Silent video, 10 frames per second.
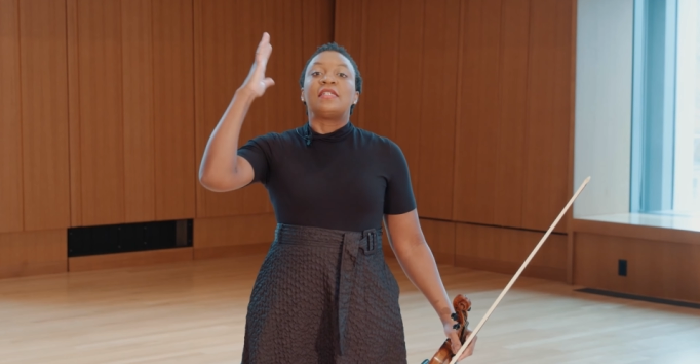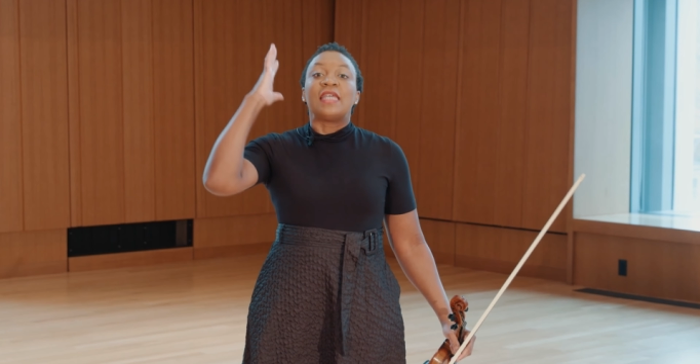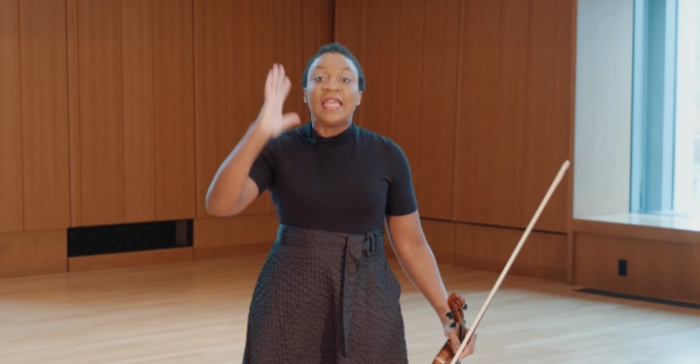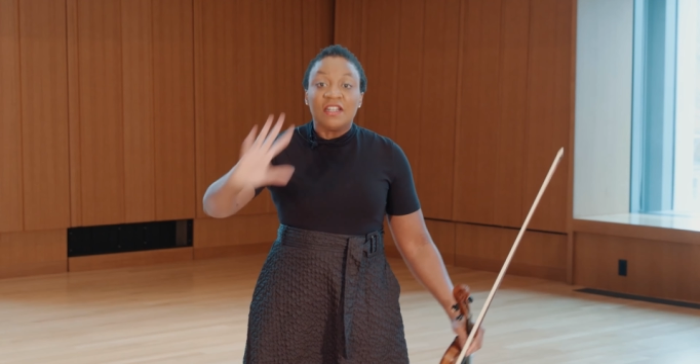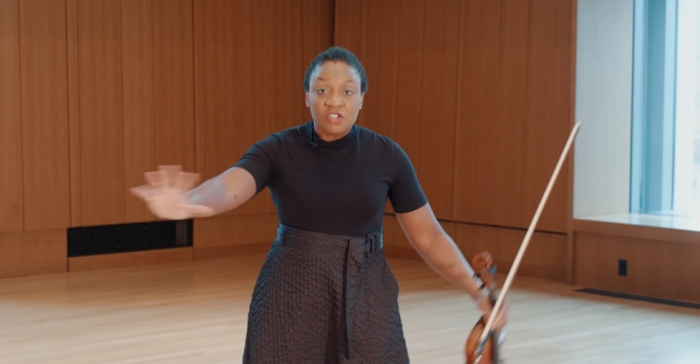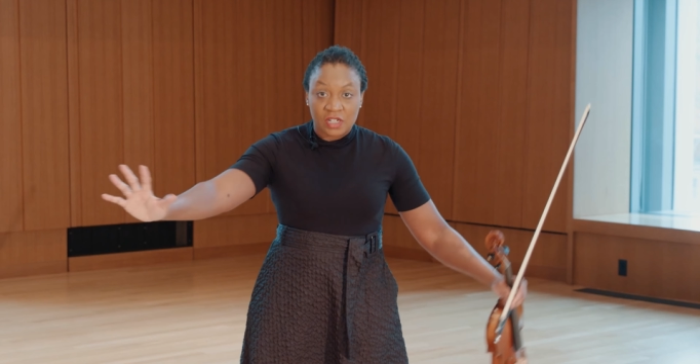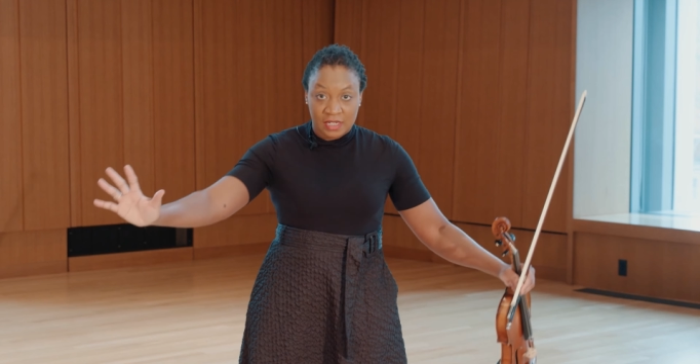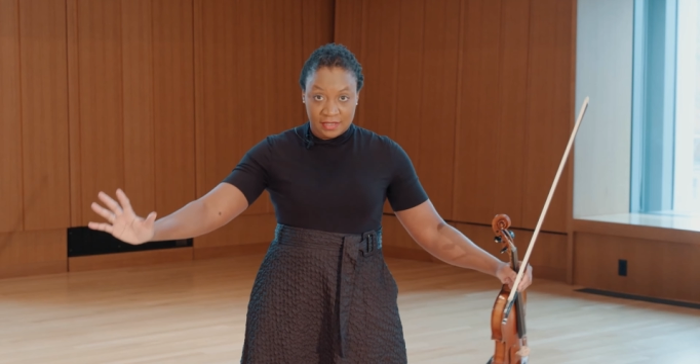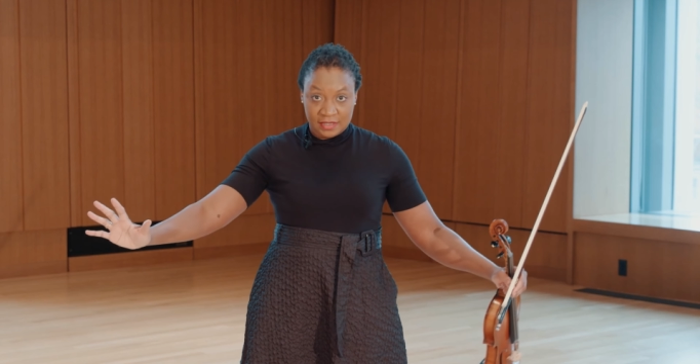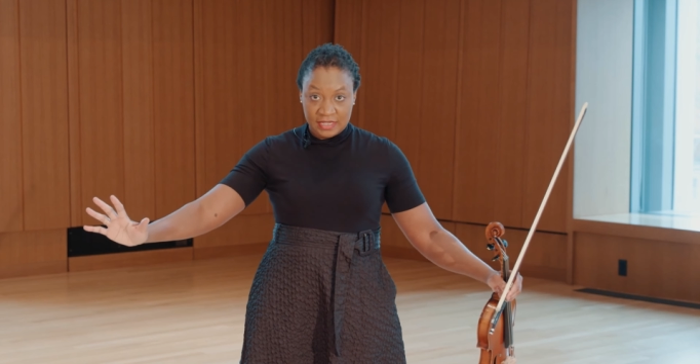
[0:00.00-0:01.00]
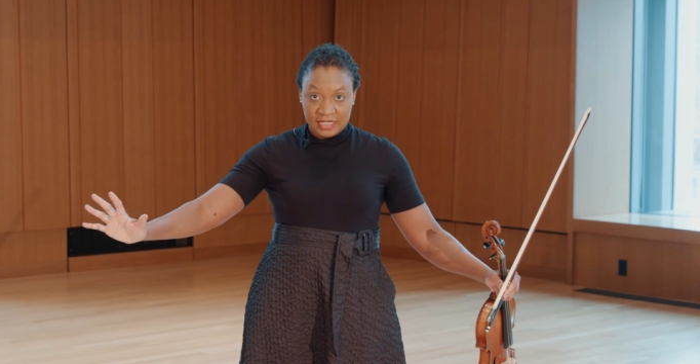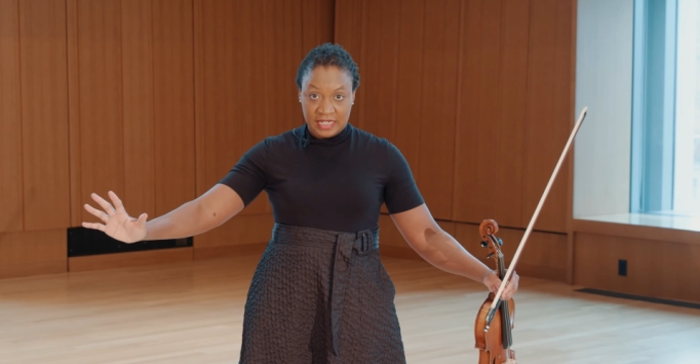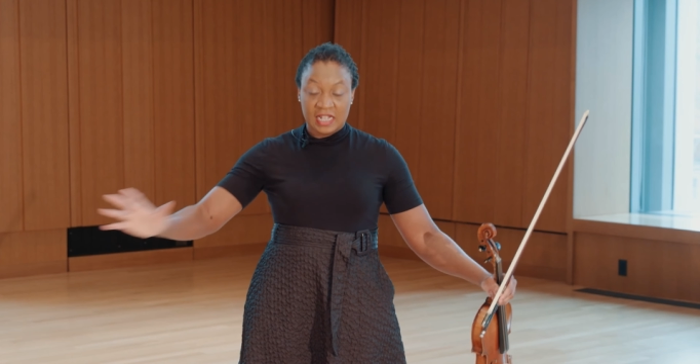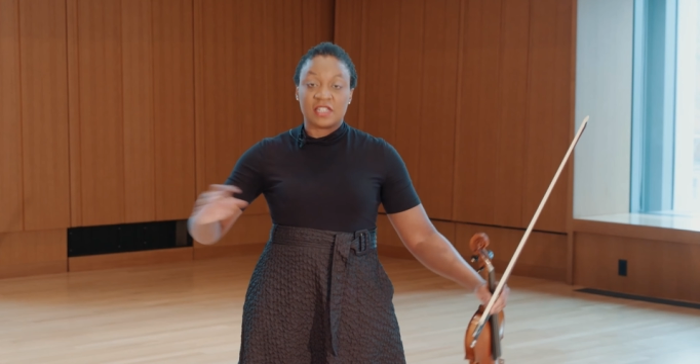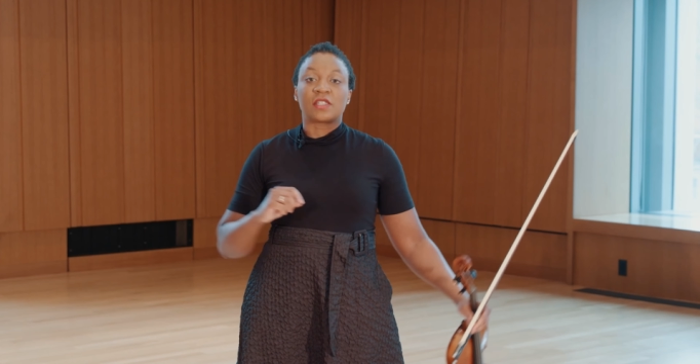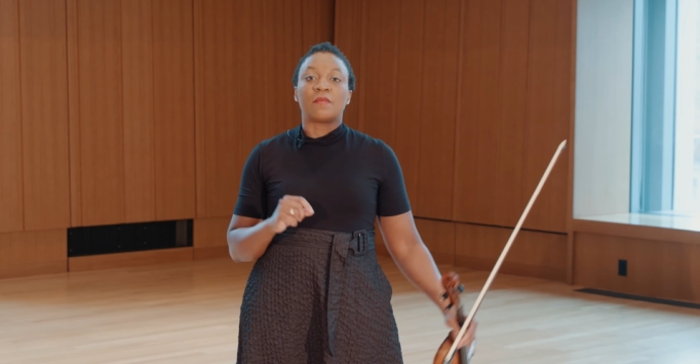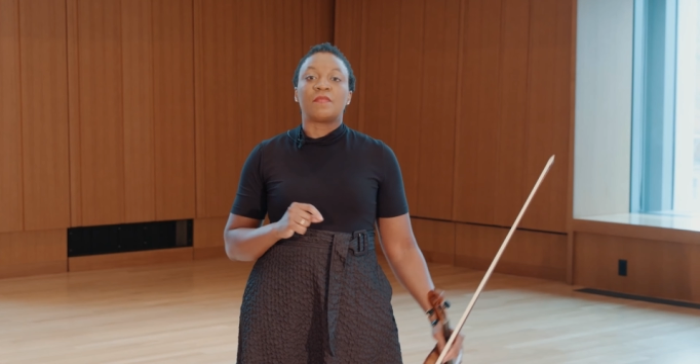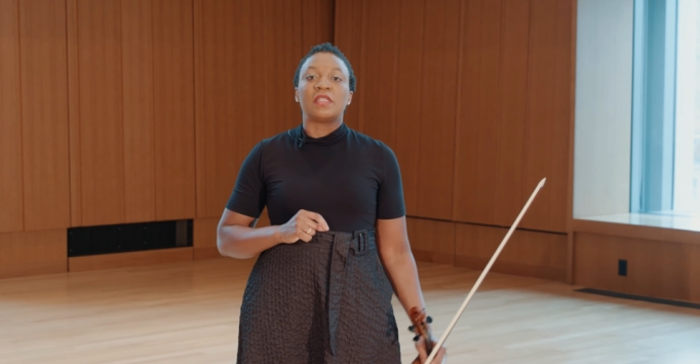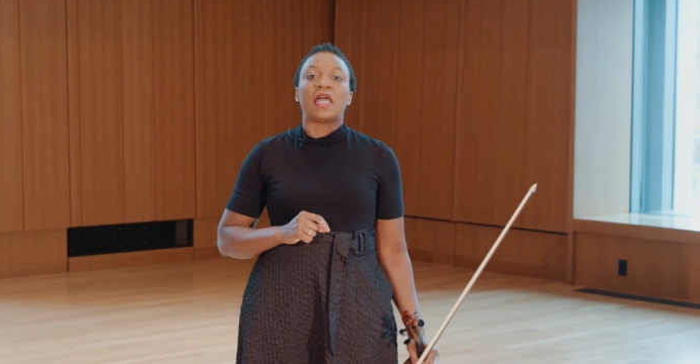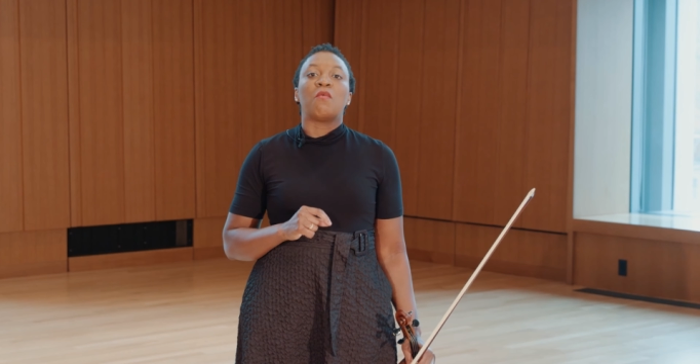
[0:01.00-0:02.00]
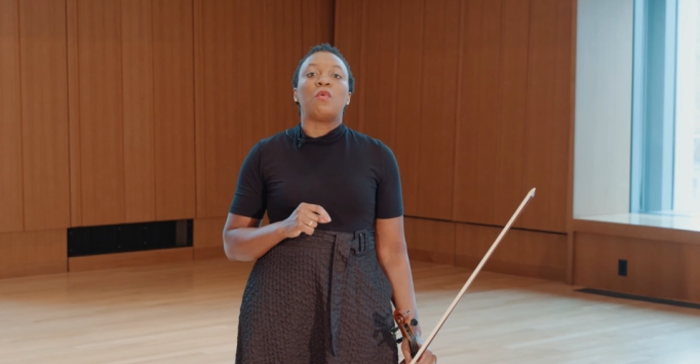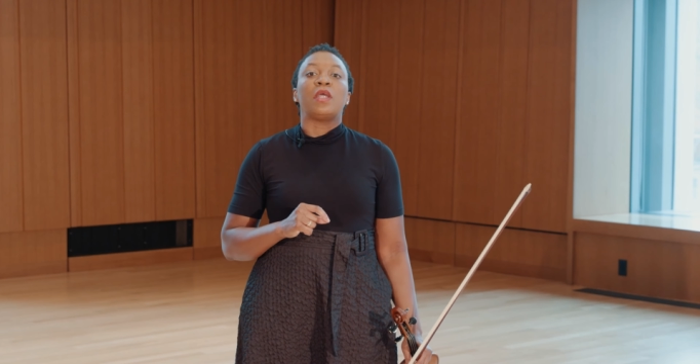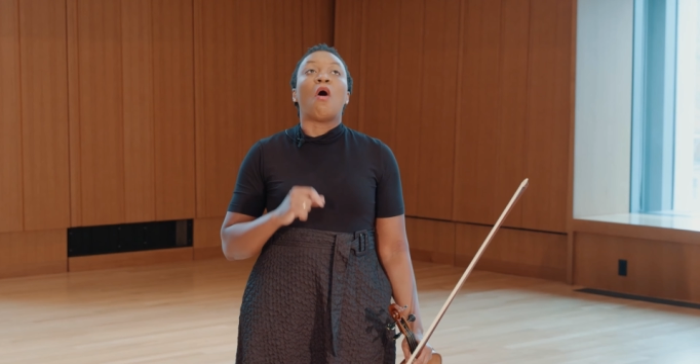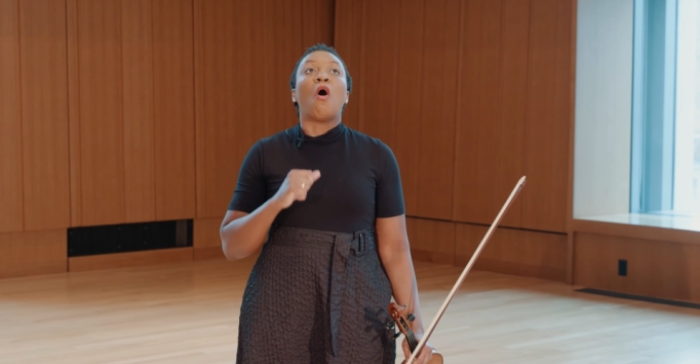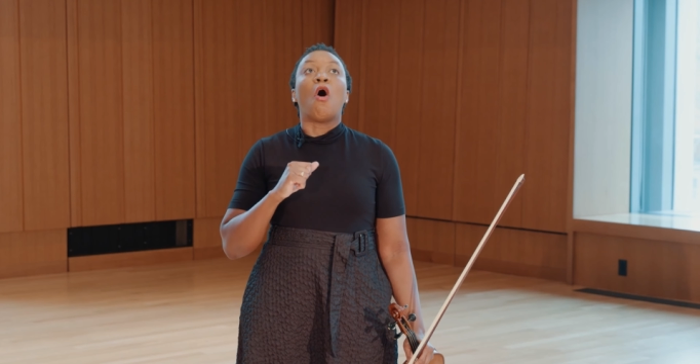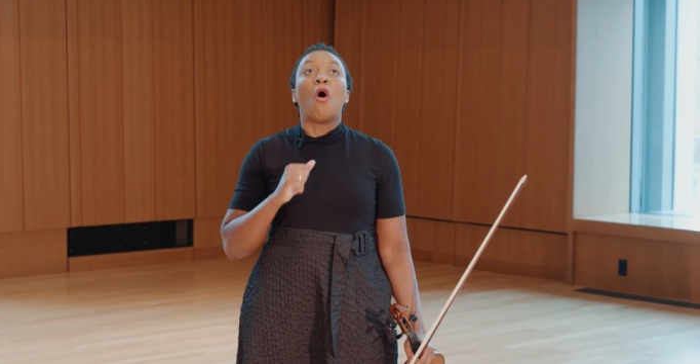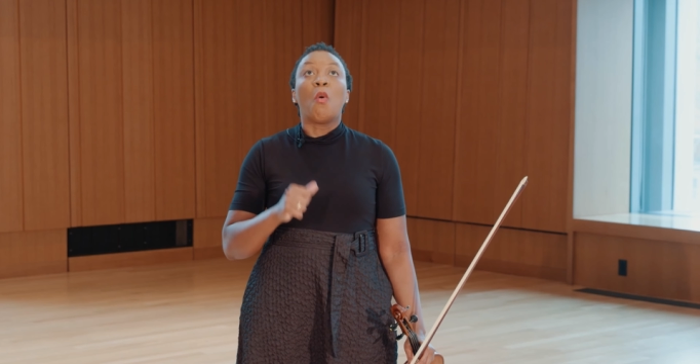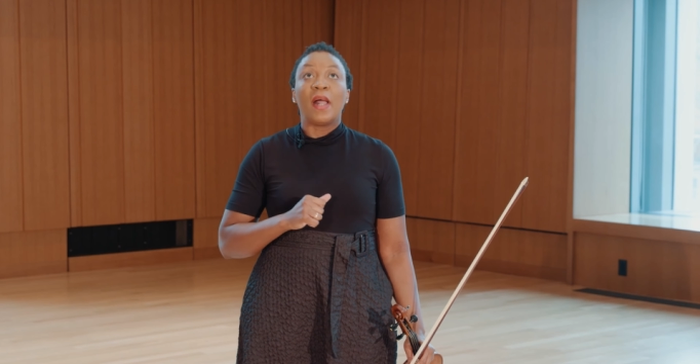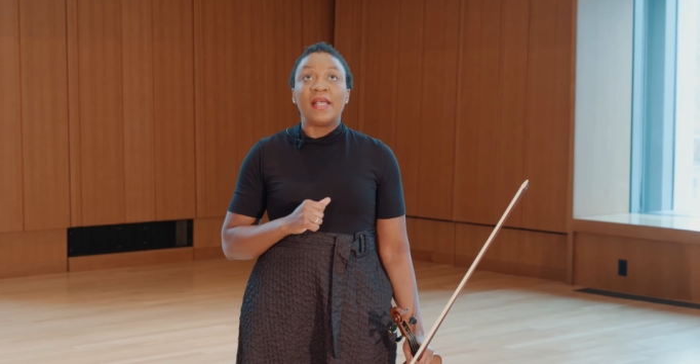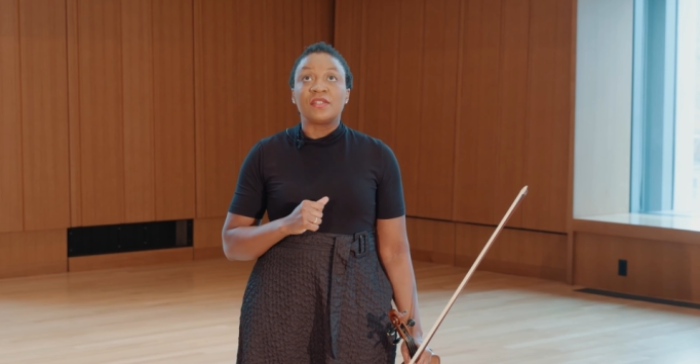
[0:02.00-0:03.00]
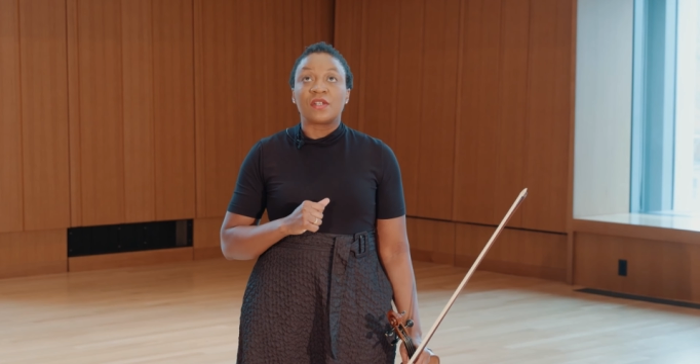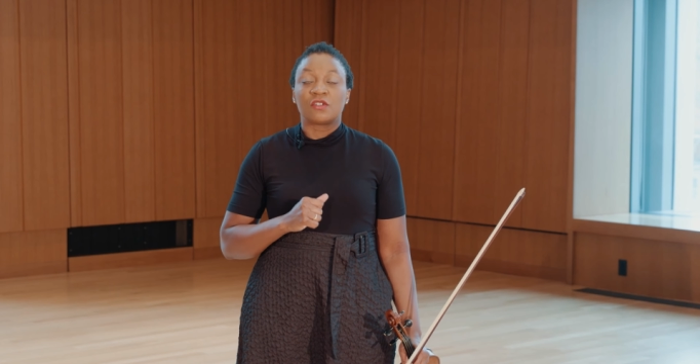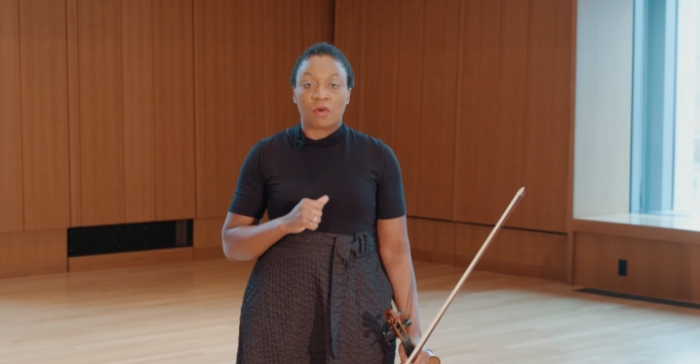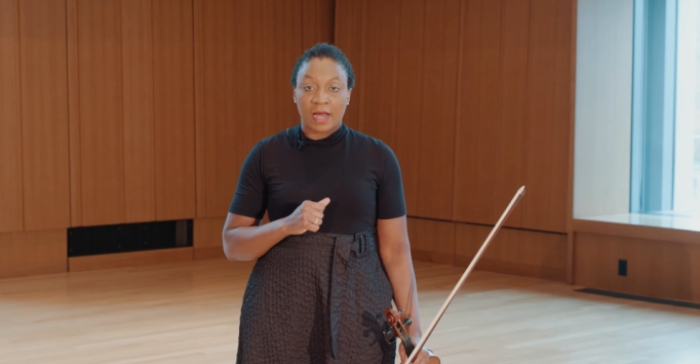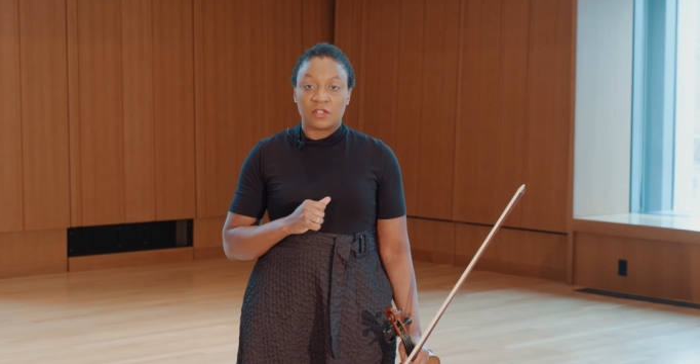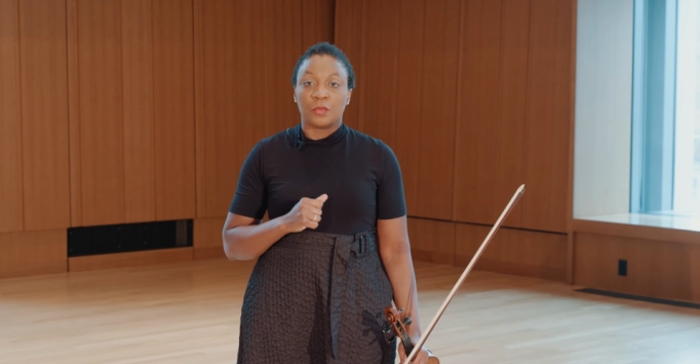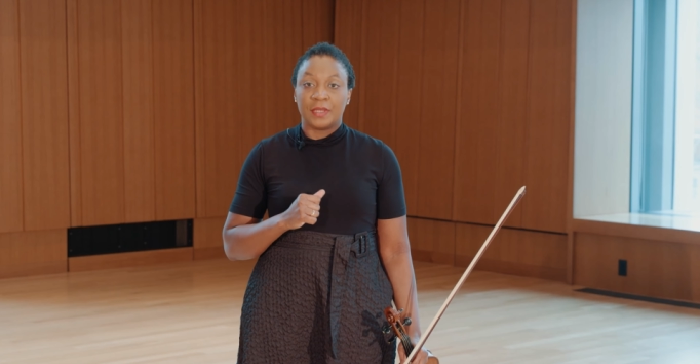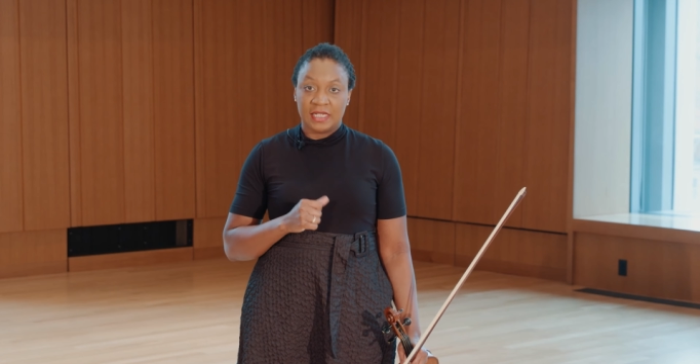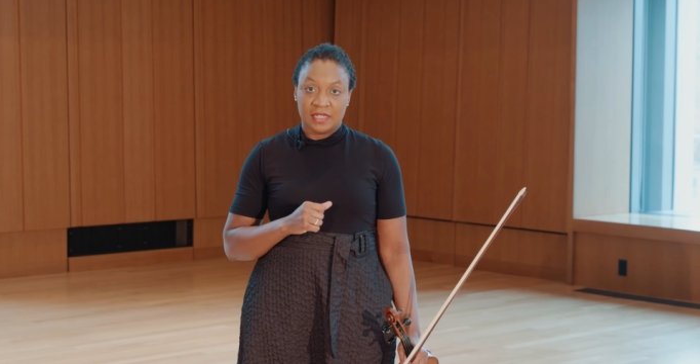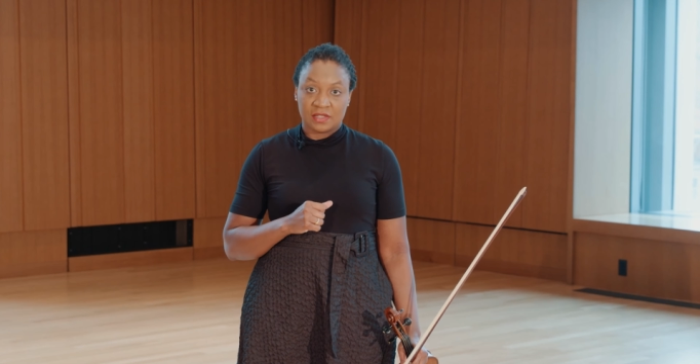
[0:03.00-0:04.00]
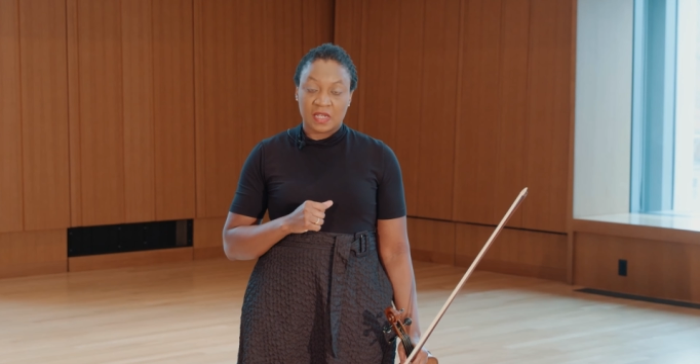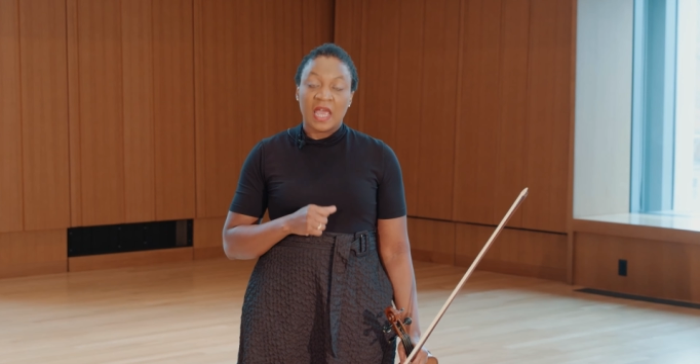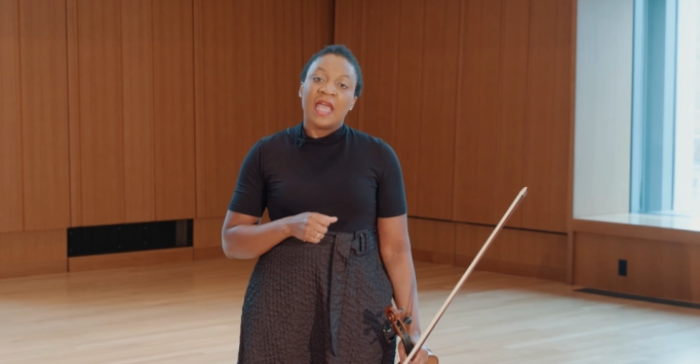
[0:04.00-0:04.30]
Tension is something that we always try to release.